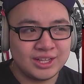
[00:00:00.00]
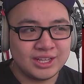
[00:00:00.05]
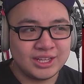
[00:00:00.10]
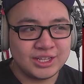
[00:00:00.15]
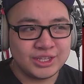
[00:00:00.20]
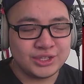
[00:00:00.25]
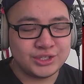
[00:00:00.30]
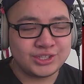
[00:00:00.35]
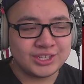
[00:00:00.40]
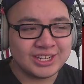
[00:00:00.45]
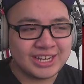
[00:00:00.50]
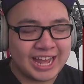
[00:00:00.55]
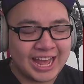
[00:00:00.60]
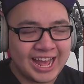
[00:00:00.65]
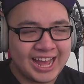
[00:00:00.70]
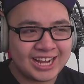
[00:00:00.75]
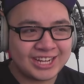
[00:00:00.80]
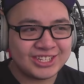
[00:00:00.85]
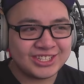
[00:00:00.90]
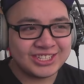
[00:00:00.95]
You can
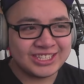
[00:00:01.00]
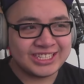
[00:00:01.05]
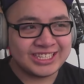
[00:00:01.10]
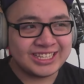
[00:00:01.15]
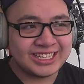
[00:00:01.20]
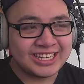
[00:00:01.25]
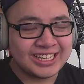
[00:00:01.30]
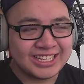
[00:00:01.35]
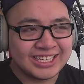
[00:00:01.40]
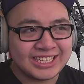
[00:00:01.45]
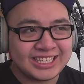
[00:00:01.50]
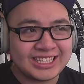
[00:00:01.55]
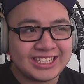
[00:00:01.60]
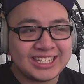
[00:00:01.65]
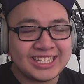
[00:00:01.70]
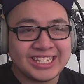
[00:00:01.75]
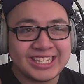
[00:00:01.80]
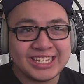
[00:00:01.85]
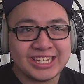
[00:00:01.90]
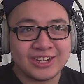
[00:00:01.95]
actually
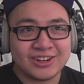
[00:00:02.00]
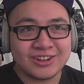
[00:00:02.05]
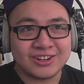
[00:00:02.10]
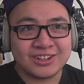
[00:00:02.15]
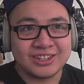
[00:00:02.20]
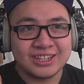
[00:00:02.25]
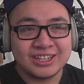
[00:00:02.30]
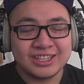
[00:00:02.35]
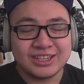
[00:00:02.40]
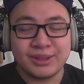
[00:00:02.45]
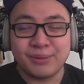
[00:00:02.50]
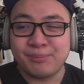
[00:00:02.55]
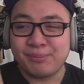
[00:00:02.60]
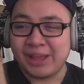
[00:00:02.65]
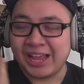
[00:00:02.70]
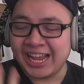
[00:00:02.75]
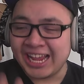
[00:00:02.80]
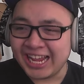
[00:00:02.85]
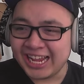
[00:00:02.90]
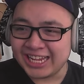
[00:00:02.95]
hear the
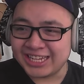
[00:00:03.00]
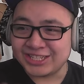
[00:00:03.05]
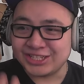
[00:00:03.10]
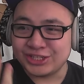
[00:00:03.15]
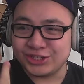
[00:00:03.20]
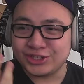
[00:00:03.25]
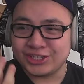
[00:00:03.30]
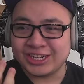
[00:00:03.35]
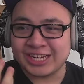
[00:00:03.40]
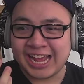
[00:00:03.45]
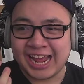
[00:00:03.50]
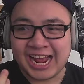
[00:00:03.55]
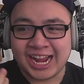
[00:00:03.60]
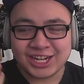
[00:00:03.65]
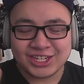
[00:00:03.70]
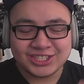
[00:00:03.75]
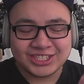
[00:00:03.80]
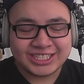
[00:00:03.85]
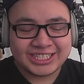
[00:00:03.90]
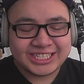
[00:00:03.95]
pain. You can
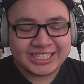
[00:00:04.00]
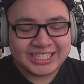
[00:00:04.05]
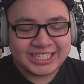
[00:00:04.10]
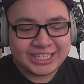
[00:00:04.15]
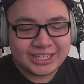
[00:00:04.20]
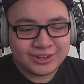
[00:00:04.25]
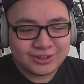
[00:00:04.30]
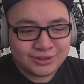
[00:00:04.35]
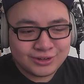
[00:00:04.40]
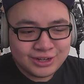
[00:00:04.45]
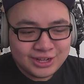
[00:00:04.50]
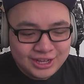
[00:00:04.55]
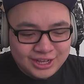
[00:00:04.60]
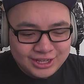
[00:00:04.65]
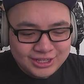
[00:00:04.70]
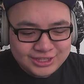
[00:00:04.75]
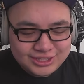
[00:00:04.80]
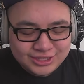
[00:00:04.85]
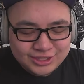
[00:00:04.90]
actually hear the